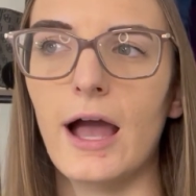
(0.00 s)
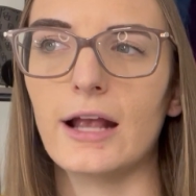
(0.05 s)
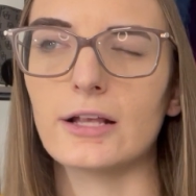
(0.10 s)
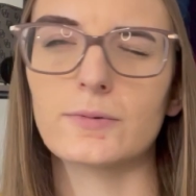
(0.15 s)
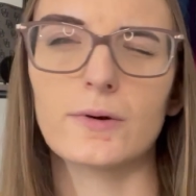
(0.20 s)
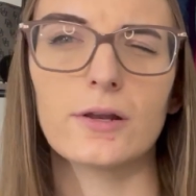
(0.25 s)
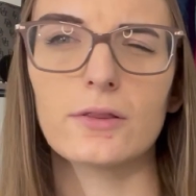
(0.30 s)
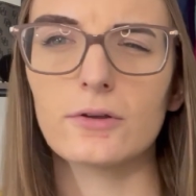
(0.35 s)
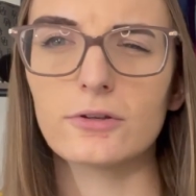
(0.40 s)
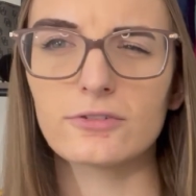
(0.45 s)
It's
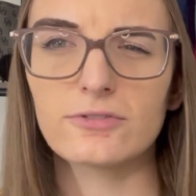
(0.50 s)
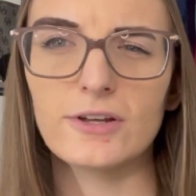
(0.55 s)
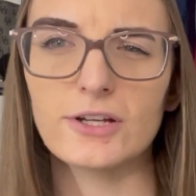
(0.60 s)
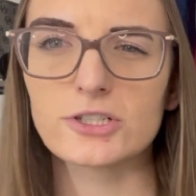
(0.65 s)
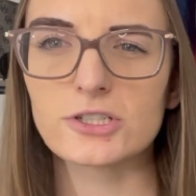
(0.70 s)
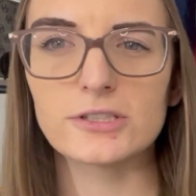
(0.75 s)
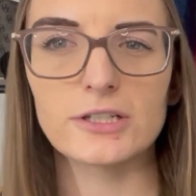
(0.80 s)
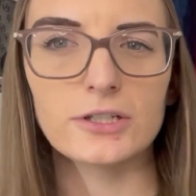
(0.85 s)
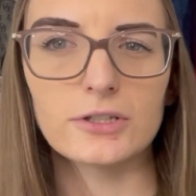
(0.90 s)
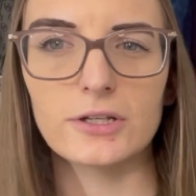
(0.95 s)
one of those
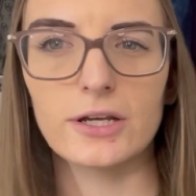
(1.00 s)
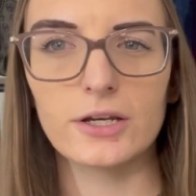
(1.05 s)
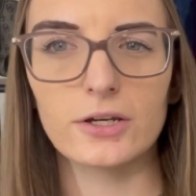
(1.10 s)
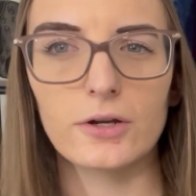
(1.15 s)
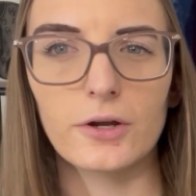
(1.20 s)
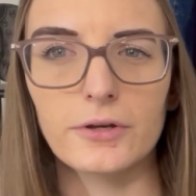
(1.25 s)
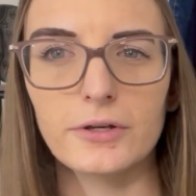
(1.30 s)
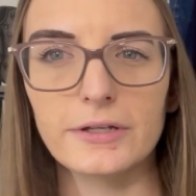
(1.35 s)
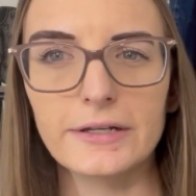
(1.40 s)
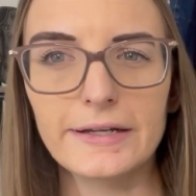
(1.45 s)
features that you didn't
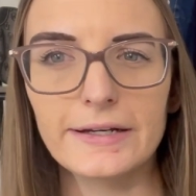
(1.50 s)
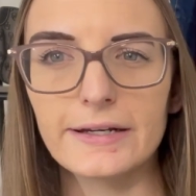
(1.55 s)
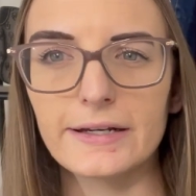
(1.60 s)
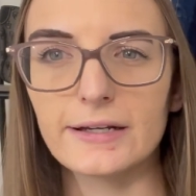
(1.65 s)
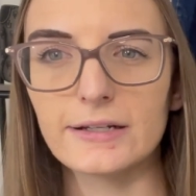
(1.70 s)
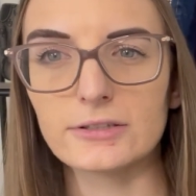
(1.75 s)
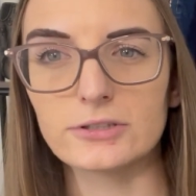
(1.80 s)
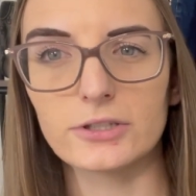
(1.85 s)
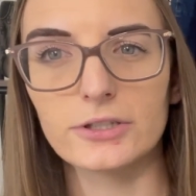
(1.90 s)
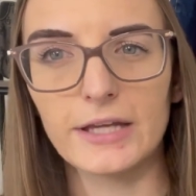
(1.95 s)
know you
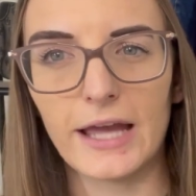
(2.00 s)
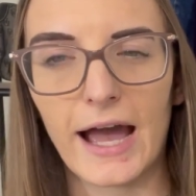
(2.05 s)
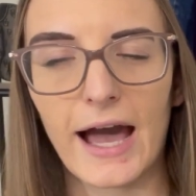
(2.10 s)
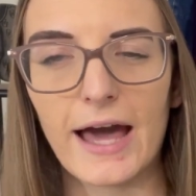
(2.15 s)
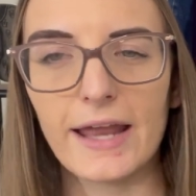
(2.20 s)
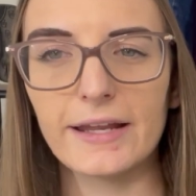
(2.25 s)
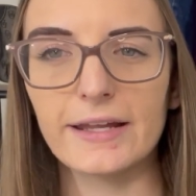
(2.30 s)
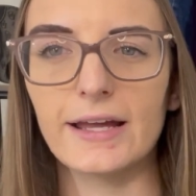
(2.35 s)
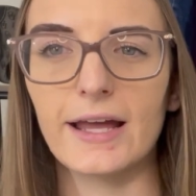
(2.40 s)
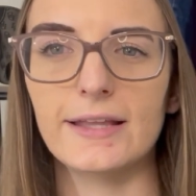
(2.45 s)
needed until you
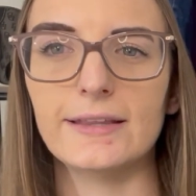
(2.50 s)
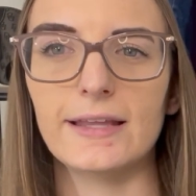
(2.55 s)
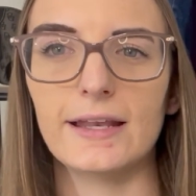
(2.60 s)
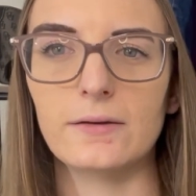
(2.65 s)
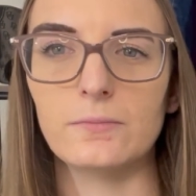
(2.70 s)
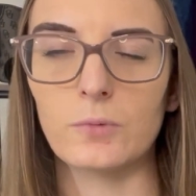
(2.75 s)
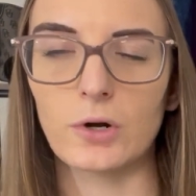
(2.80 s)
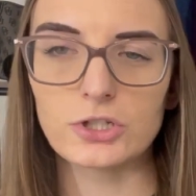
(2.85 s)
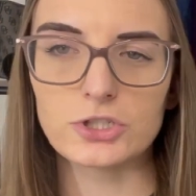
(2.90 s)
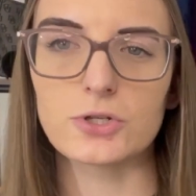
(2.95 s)
had it, and
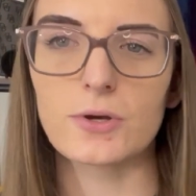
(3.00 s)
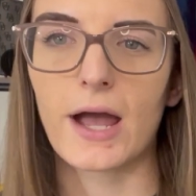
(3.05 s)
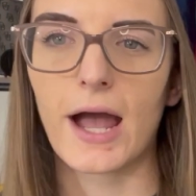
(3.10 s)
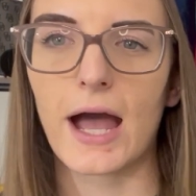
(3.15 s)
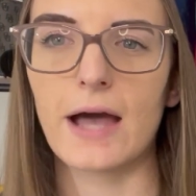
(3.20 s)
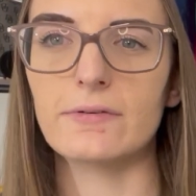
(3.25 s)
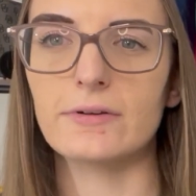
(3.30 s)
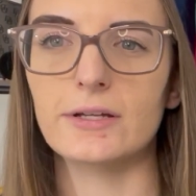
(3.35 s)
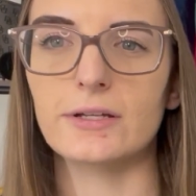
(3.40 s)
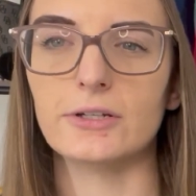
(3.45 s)
then once you
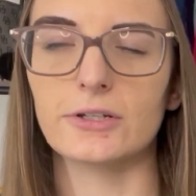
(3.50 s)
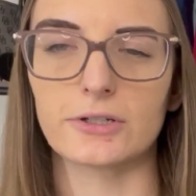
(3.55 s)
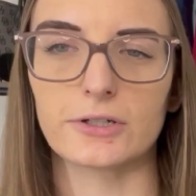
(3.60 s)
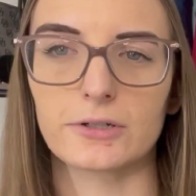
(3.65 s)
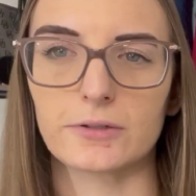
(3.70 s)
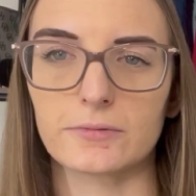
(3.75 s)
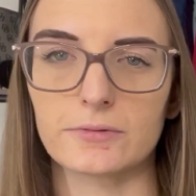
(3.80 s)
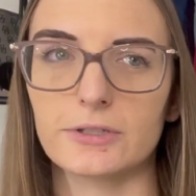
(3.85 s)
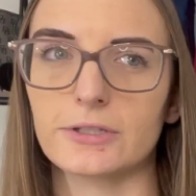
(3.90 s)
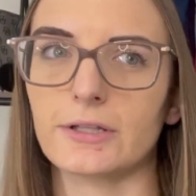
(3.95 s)
have it,
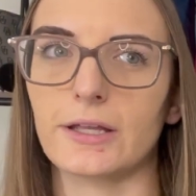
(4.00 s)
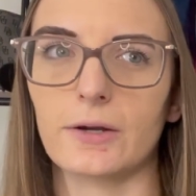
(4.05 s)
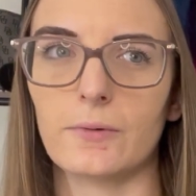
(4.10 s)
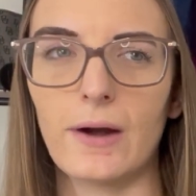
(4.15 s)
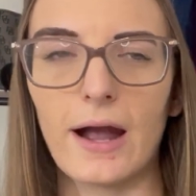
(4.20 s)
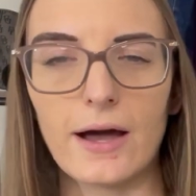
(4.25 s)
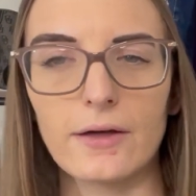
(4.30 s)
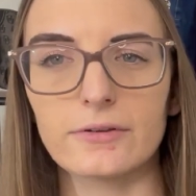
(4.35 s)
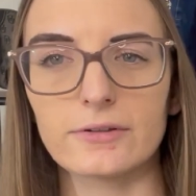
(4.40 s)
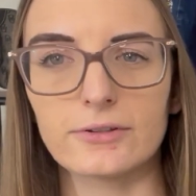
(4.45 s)
you're like,
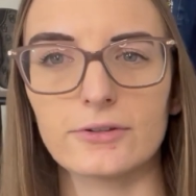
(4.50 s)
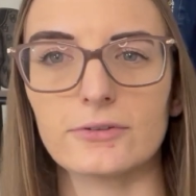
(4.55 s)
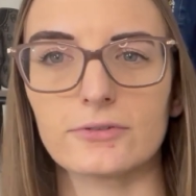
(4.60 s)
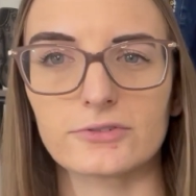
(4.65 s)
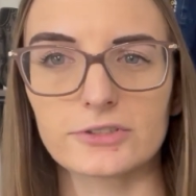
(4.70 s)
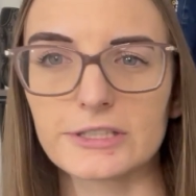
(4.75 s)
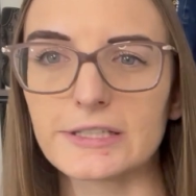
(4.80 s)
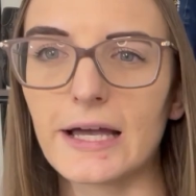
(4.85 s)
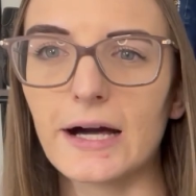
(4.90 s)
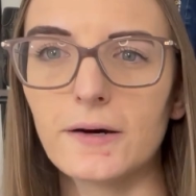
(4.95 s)
wow, this is
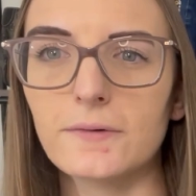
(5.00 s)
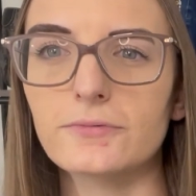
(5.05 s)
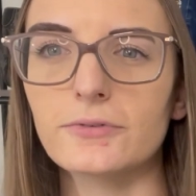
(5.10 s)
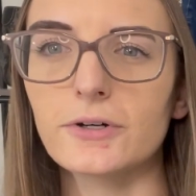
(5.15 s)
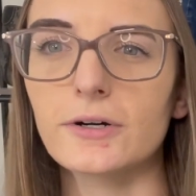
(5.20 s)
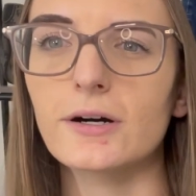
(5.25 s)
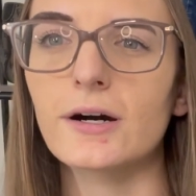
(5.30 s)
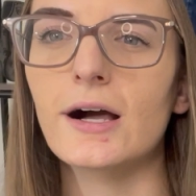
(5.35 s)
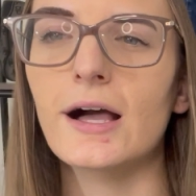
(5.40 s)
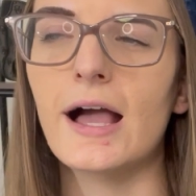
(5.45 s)
really
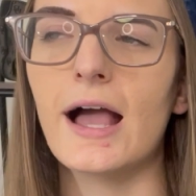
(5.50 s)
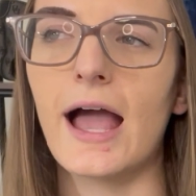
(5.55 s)
helpful.